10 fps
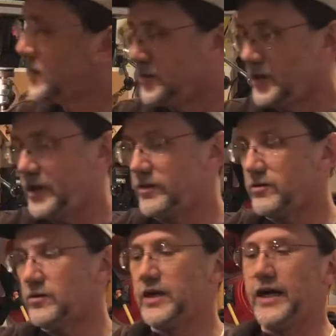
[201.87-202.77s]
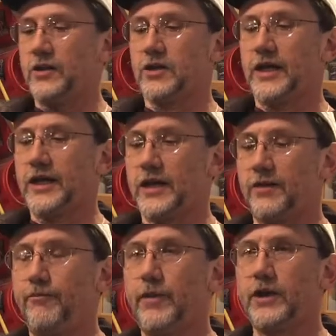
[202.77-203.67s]
that kind of look like a
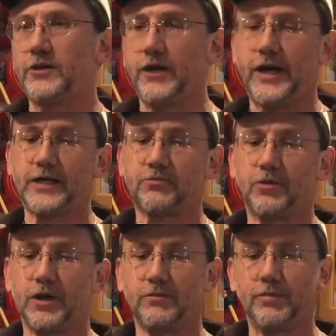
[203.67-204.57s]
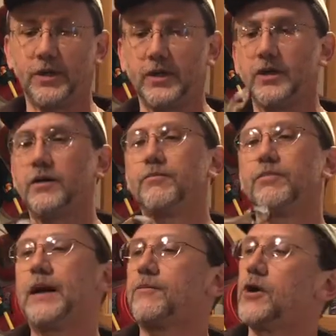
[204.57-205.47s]
miniature Ashbrook.
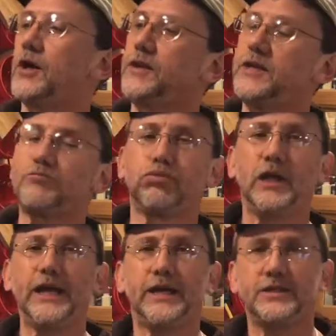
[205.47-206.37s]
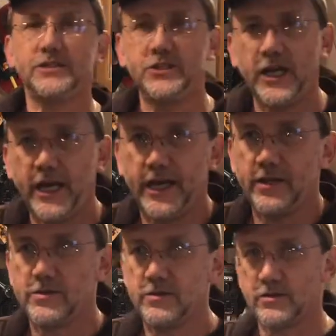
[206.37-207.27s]
Bob called these Plain
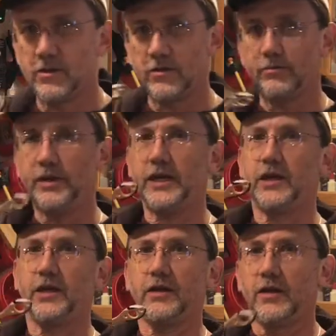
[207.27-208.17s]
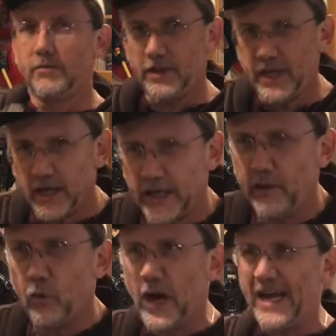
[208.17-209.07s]
Janes, so
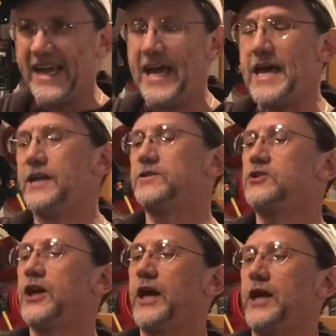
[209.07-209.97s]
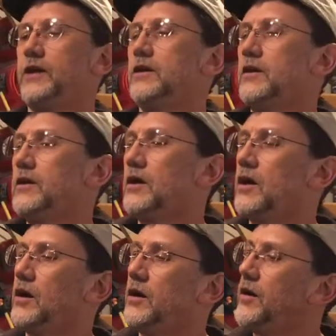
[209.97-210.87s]
P-L-A-Y-N Jane.
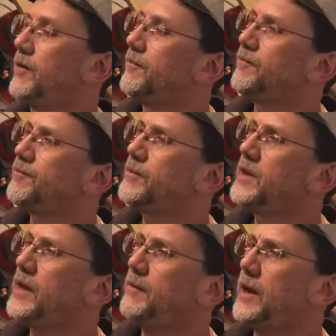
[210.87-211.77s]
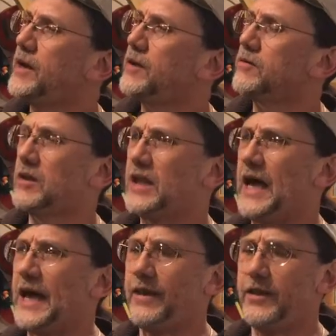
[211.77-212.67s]
He made a
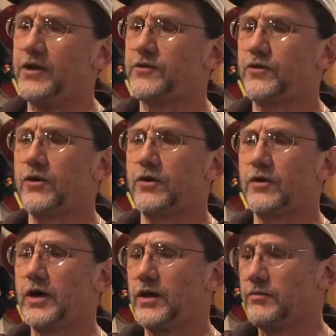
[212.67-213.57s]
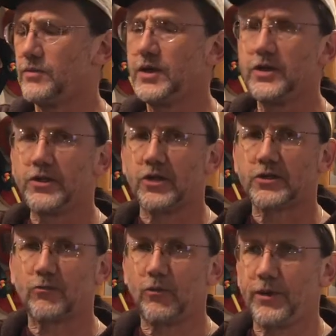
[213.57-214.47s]
lot of these for
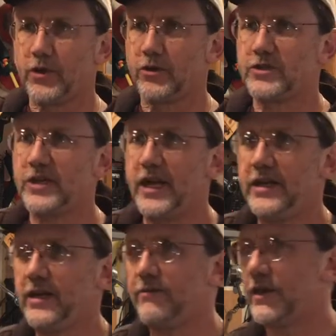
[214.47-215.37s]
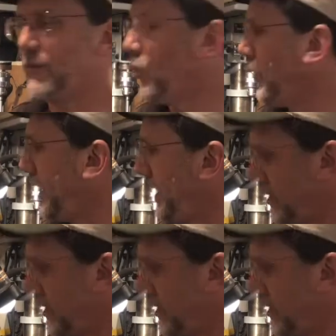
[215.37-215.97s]
dulcimer builders, and they'd give them away.